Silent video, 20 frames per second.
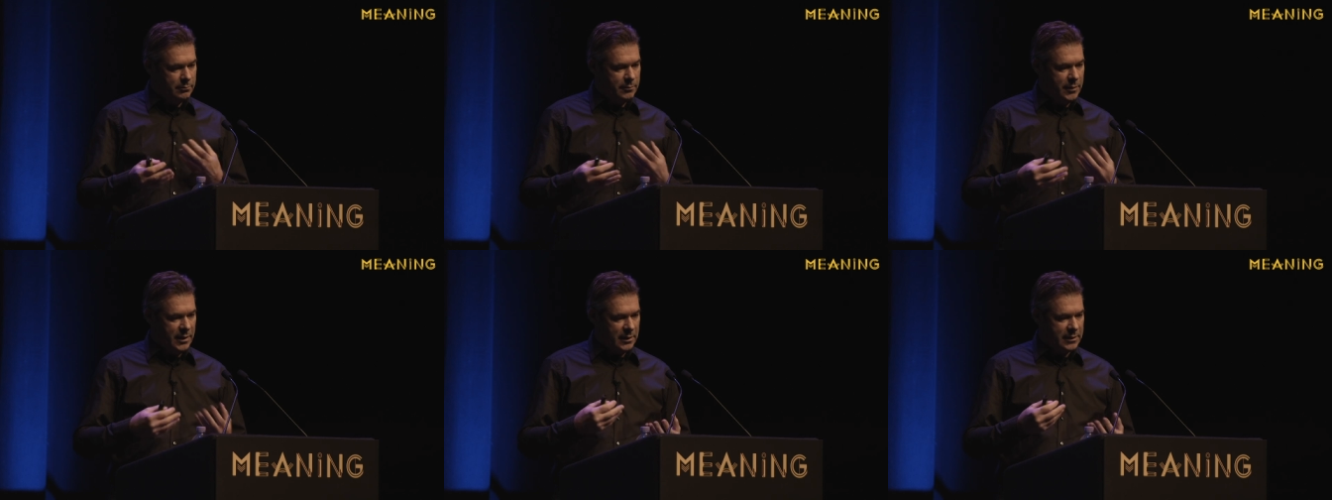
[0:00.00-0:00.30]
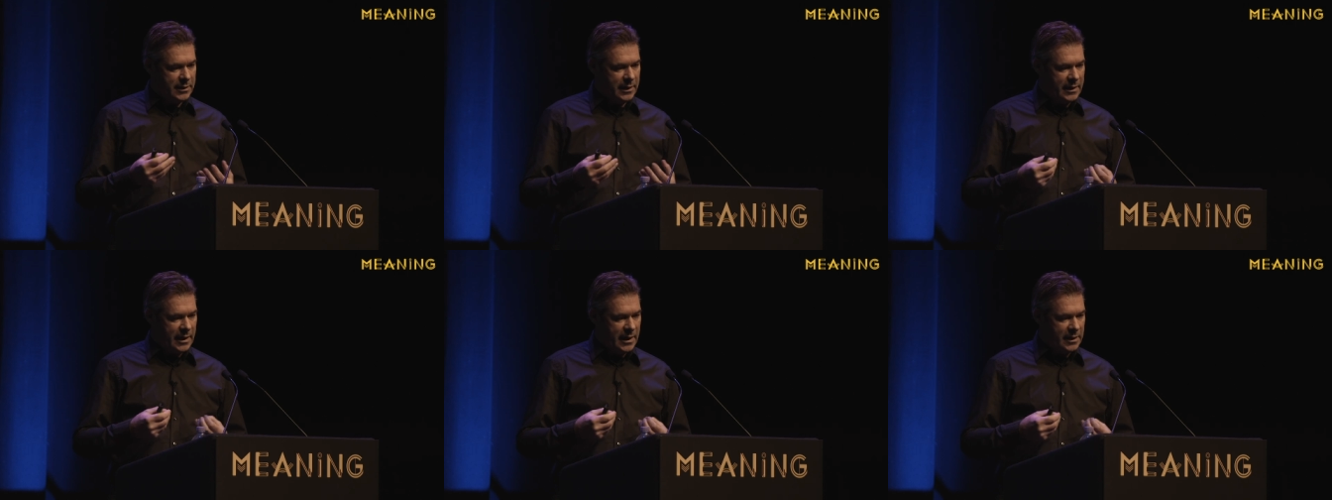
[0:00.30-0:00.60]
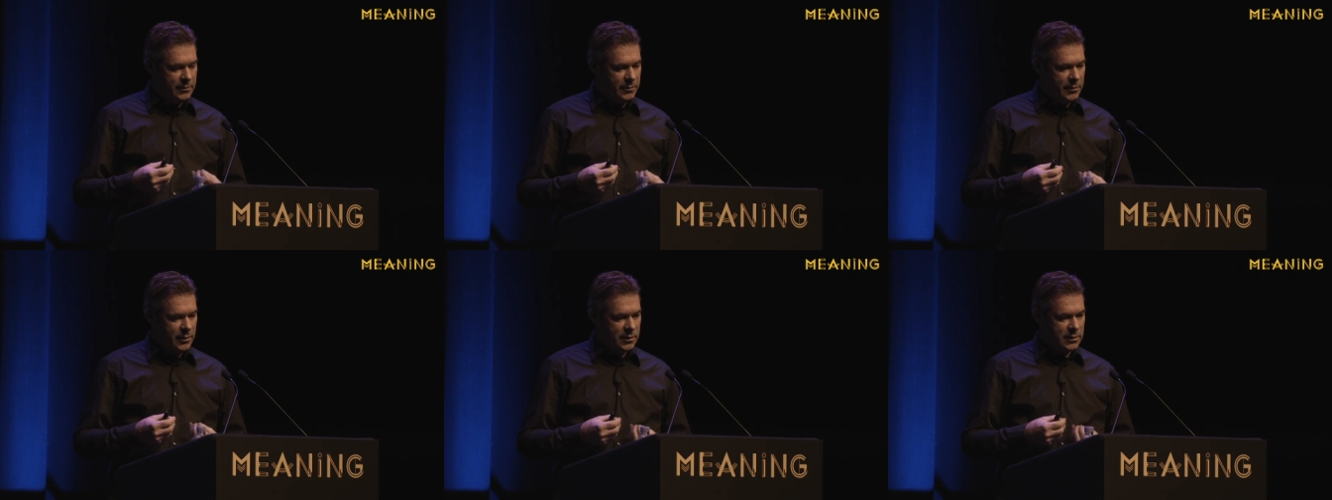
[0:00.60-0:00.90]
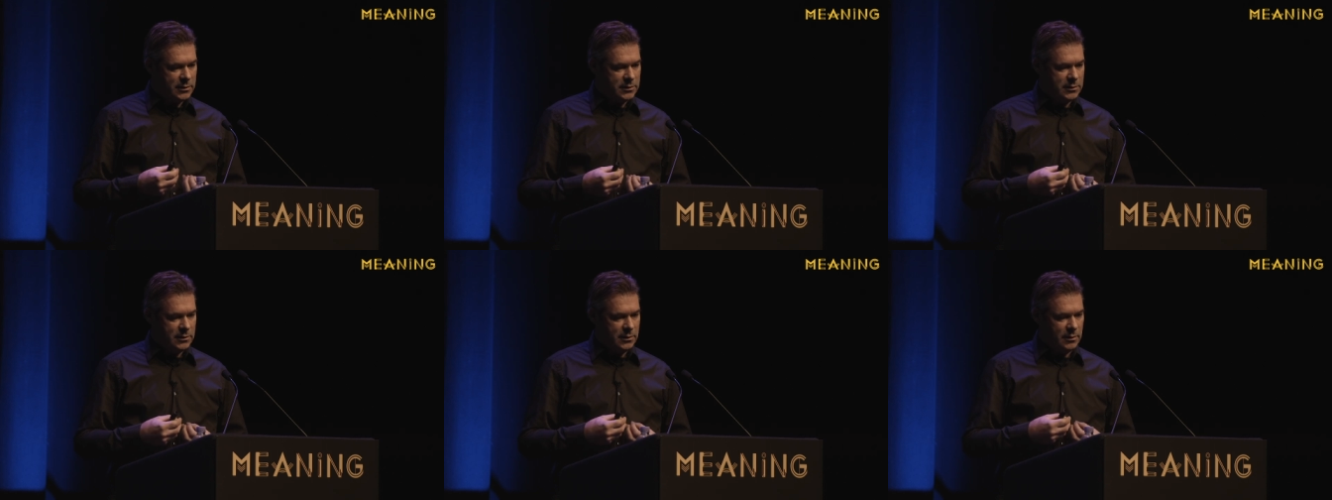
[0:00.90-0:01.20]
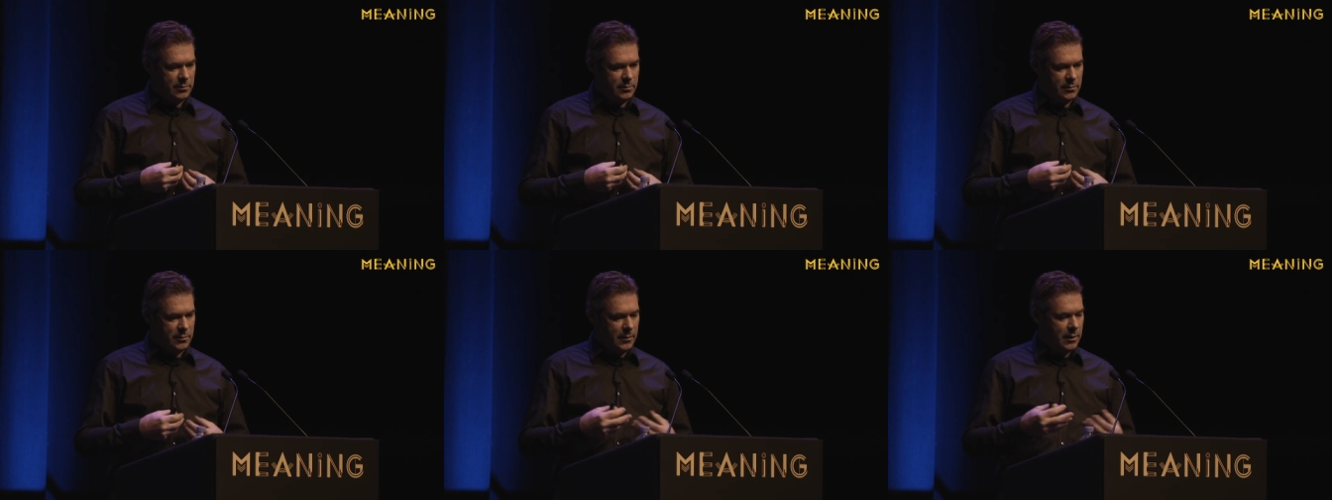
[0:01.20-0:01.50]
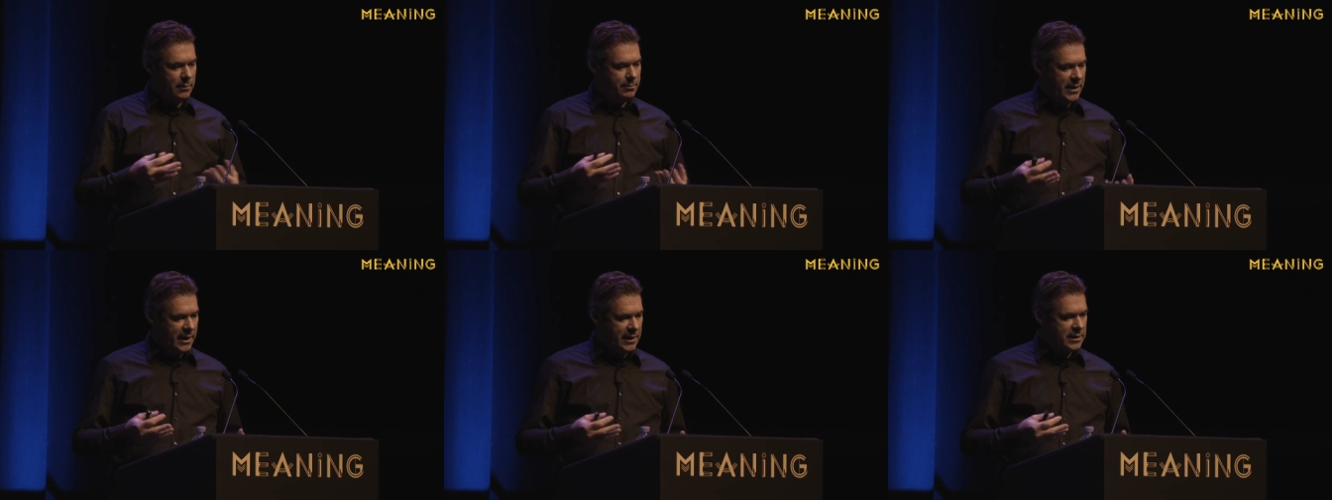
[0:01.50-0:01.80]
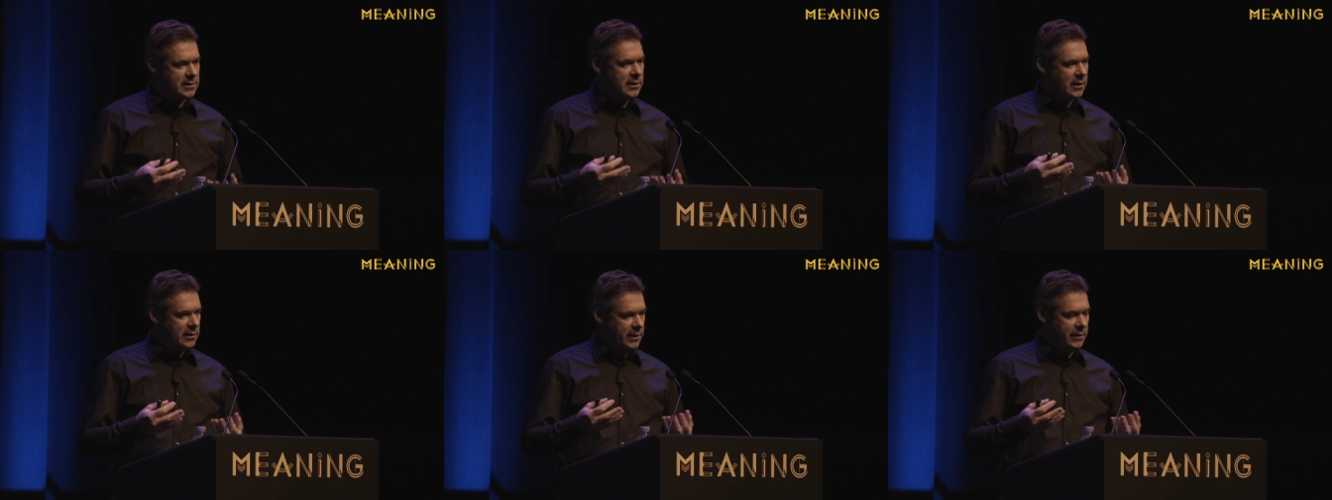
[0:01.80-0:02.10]
build their networks
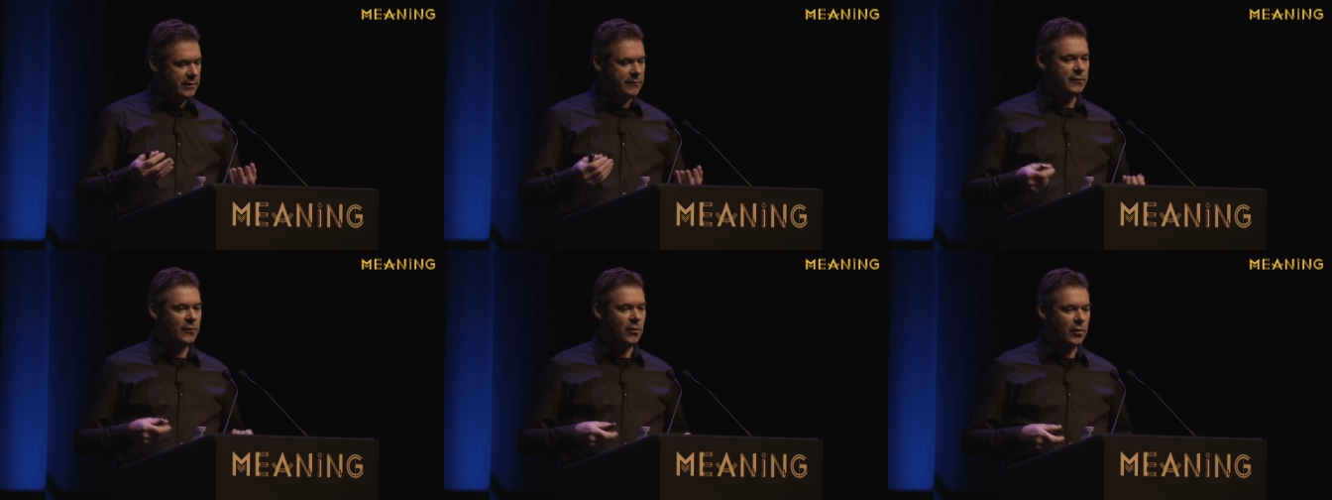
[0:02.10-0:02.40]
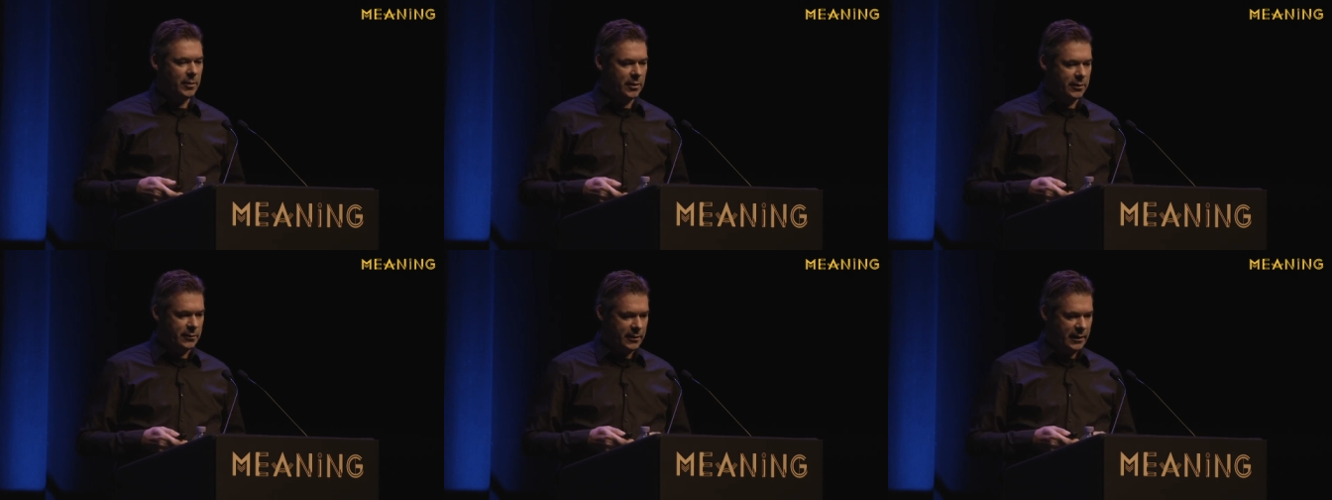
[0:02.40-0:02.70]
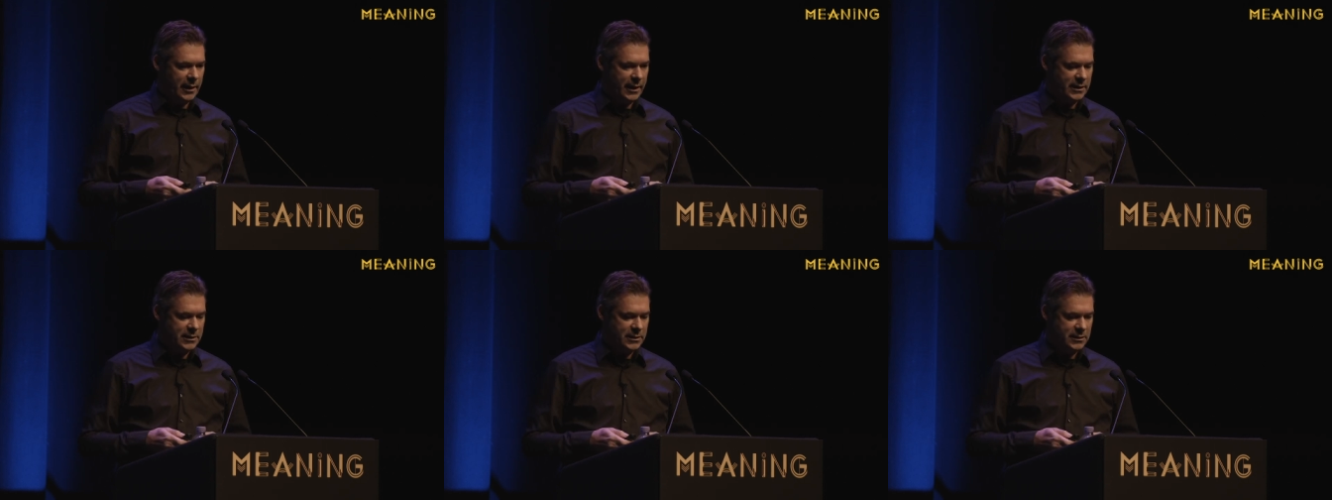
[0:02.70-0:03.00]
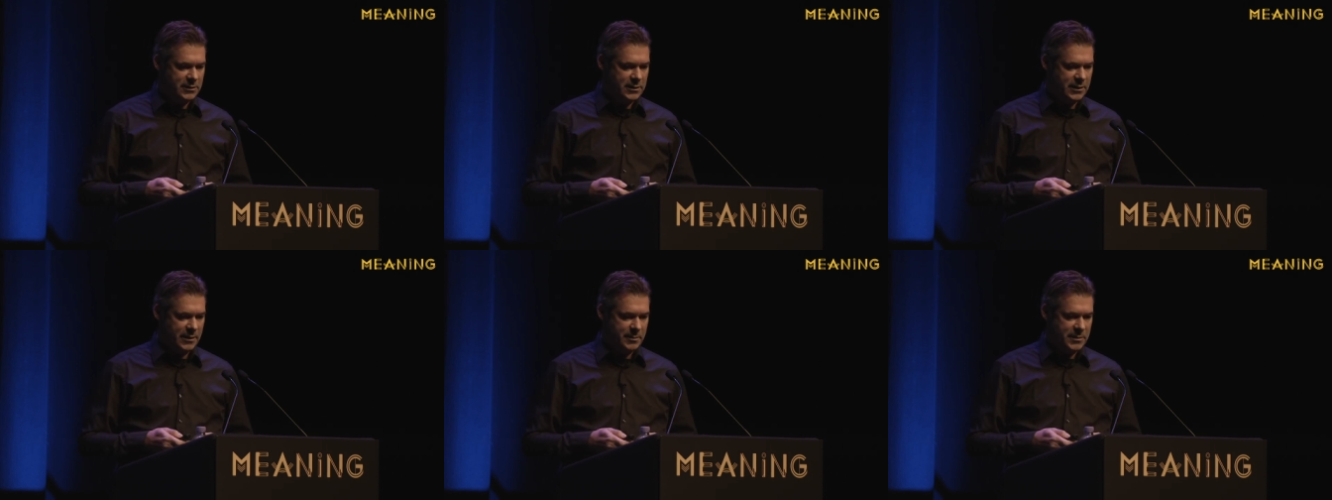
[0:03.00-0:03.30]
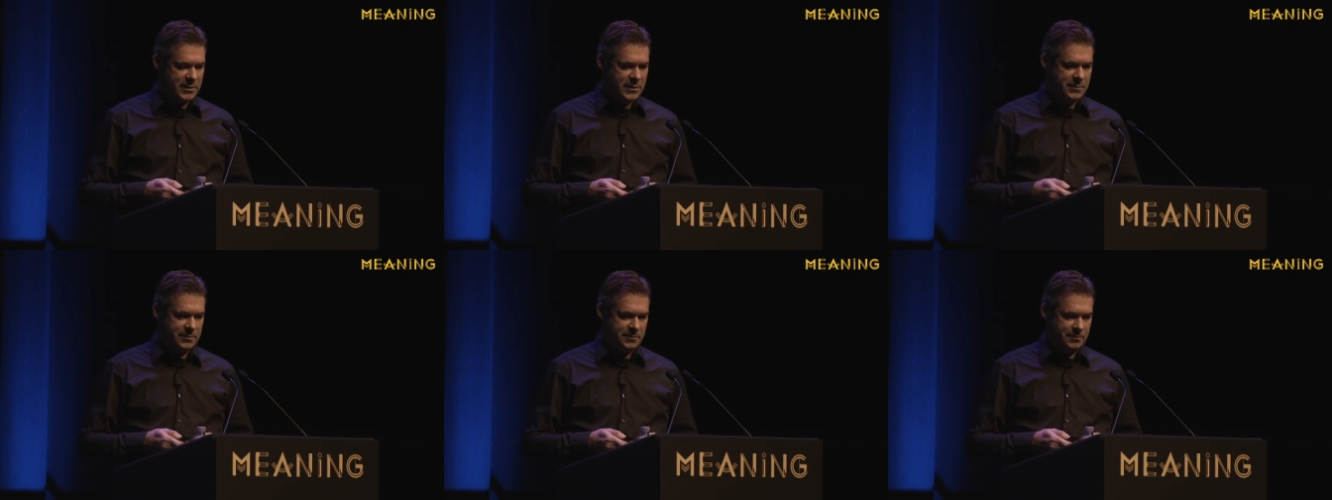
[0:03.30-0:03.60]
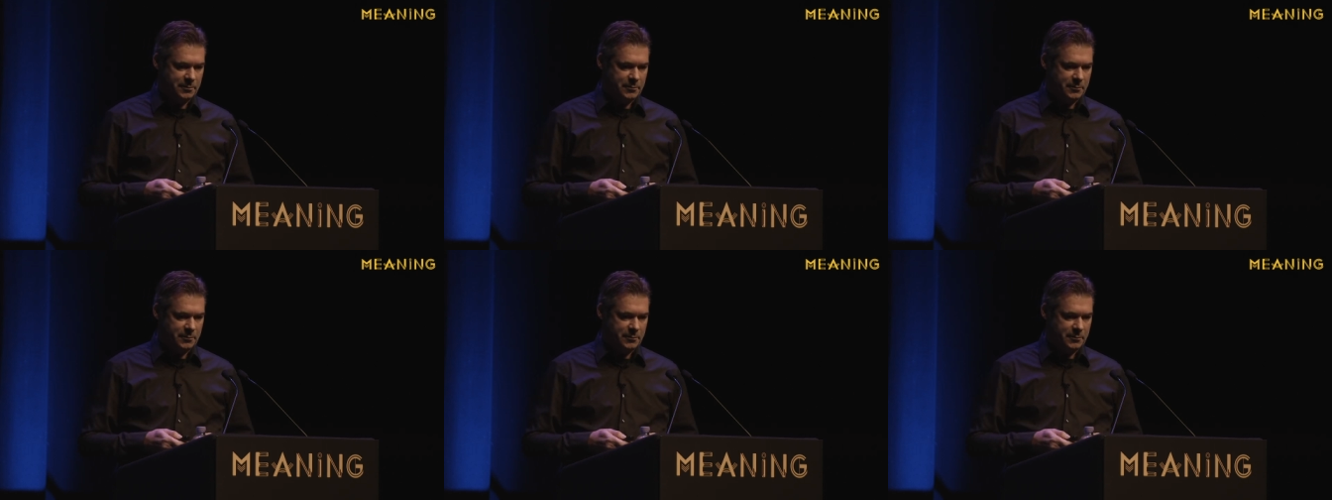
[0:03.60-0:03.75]
based on informal relationships.